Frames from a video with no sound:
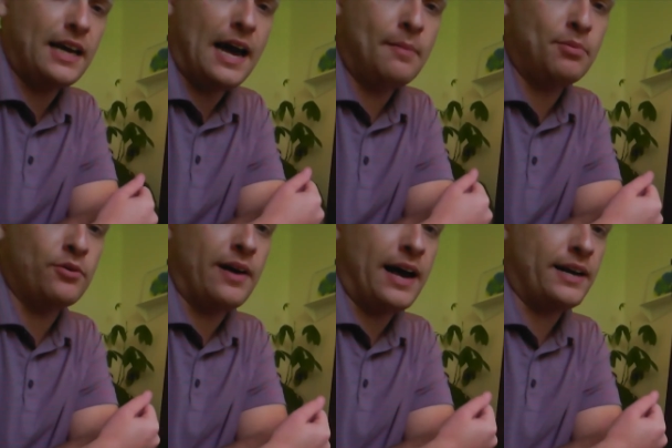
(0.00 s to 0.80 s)

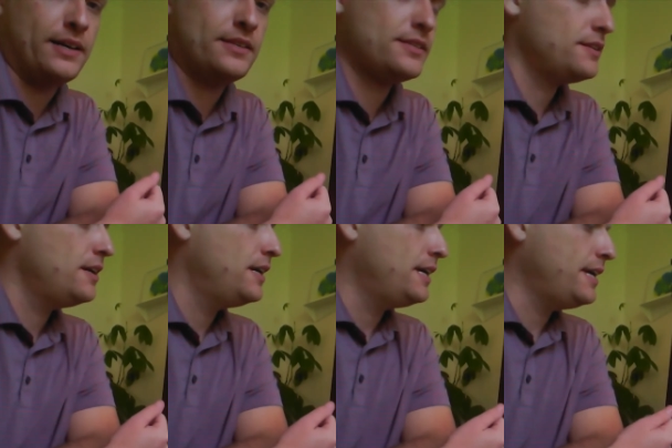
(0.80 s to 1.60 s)
apparatus
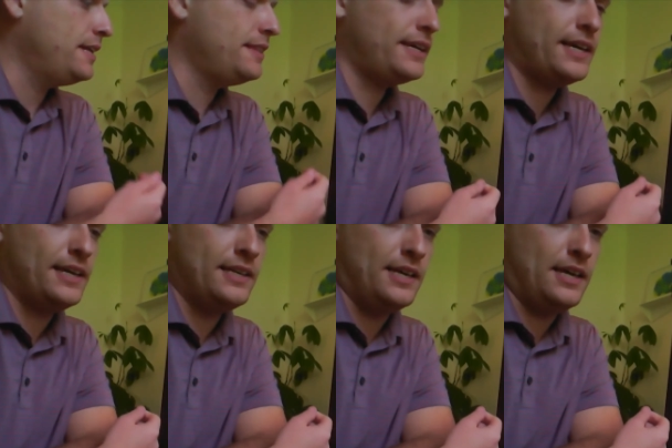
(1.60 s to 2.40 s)
in the
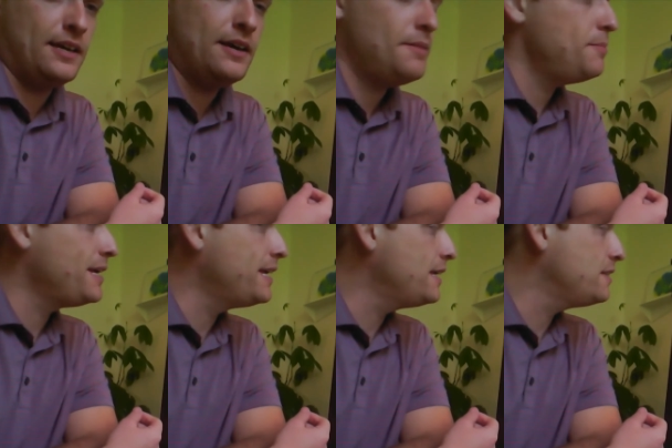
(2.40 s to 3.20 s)
kidney
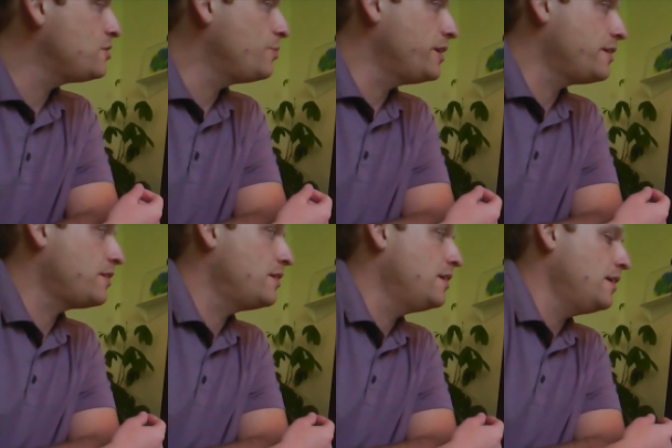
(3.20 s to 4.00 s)
begins with
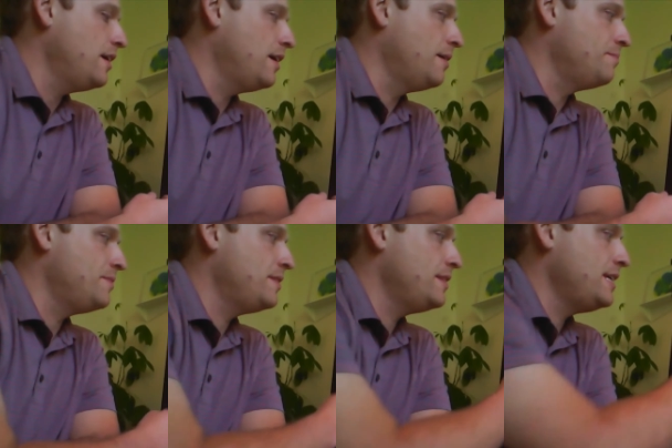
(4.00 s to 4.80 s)

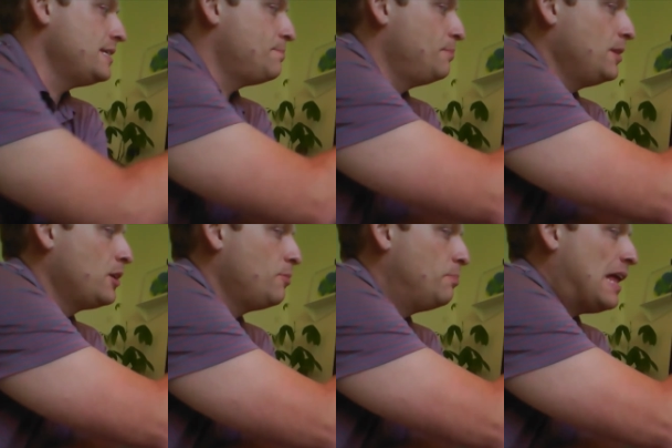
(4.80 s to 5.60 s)
these
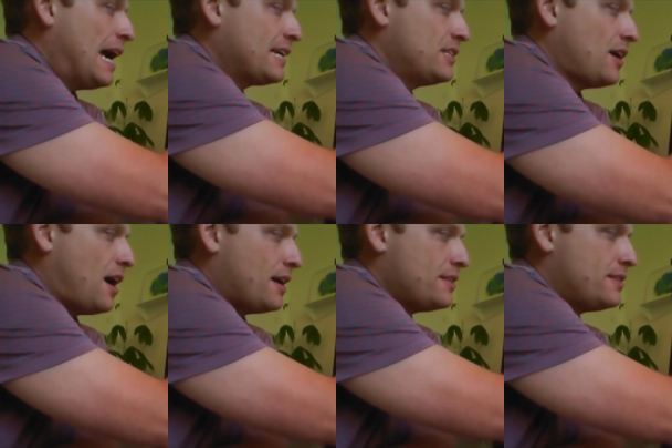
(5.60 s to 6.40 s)
little black
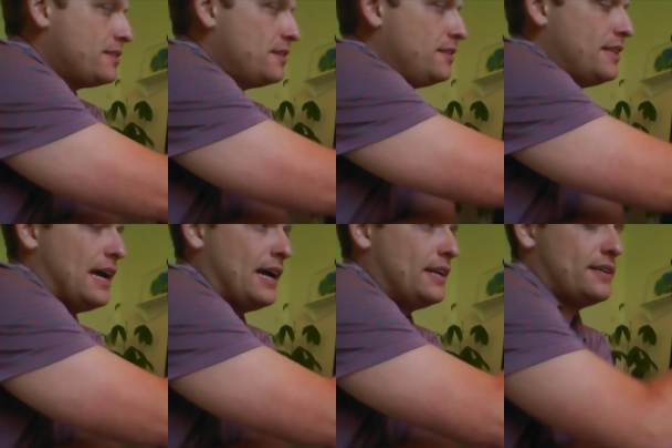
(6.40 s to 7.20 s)
dots
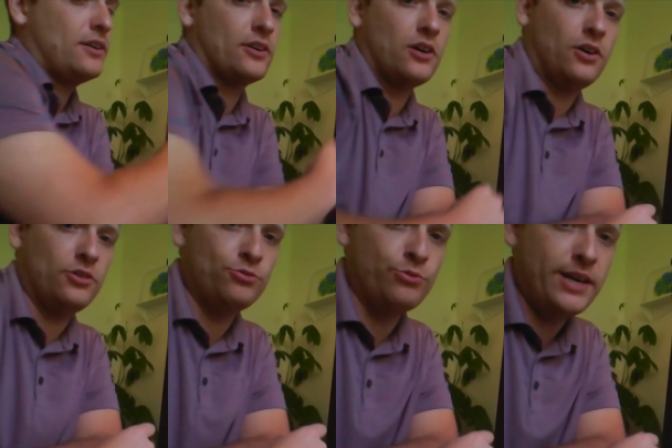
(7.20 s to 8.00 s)
that are
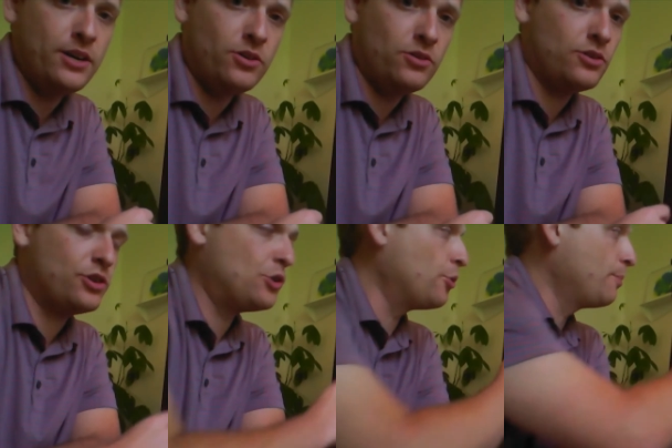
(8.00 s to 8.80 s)
called renal
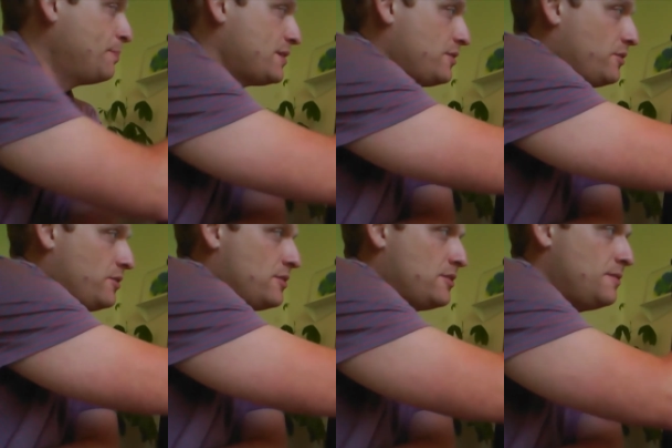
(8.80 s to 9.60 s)

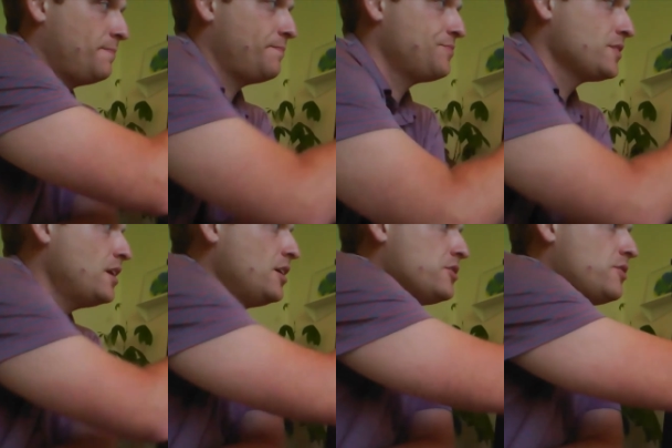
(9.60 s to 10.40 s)
corpuscles.
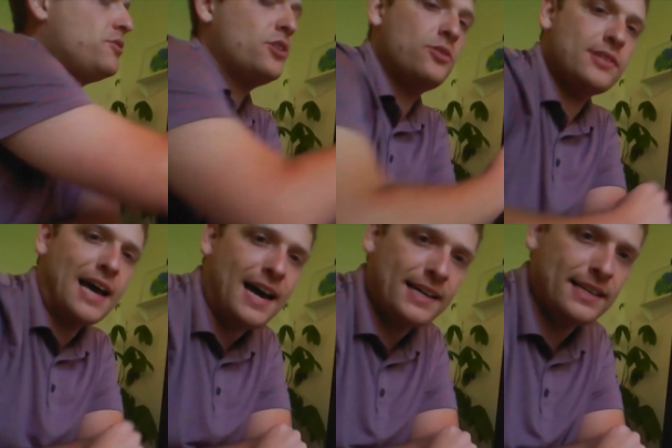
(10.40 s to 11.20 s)
So those
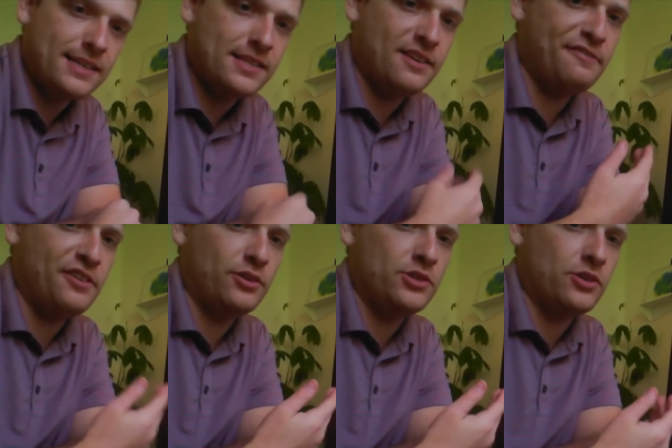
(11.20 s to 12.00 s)
act as the
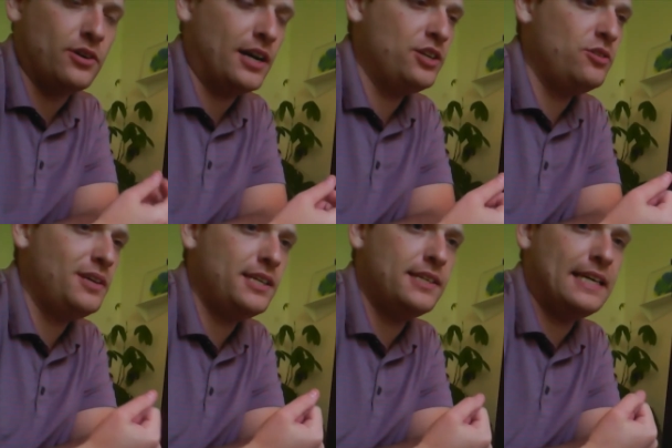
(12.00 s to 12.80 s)
filter, and you
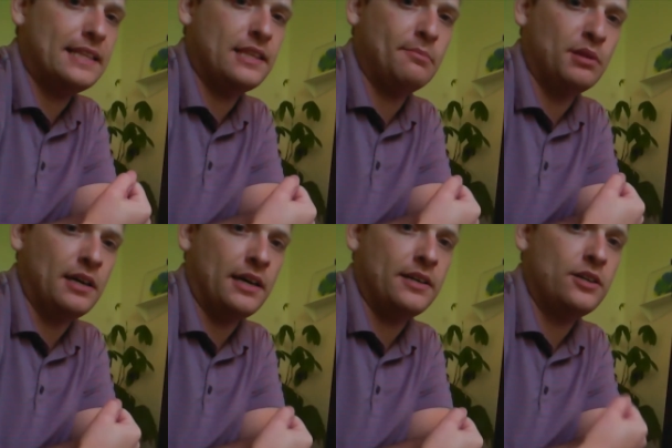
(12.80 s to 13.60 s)
need to get the
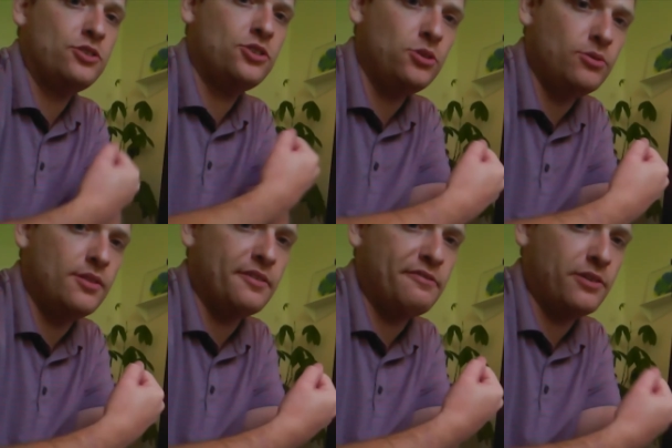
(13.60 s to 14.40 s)
blood to
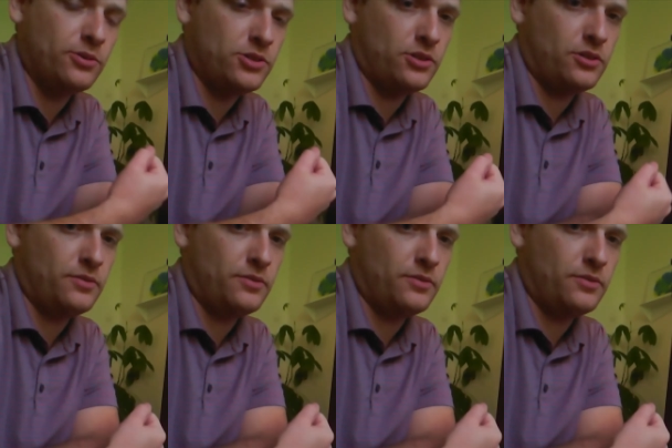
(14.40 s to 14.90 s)
the filter.